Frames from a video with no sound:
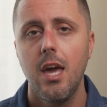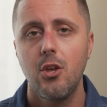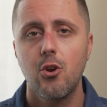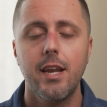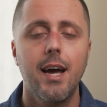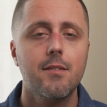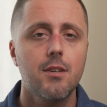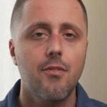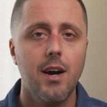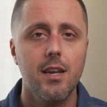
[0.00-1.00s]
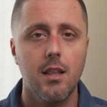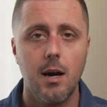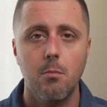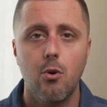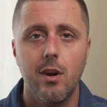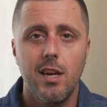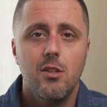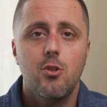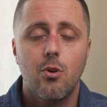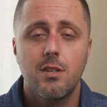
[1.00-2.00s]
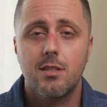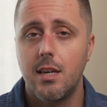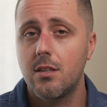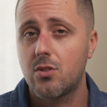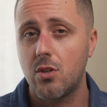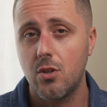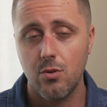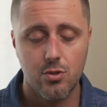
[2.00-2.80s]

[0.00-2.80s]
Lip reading: you're gonna have to find a lot more indoors things to do.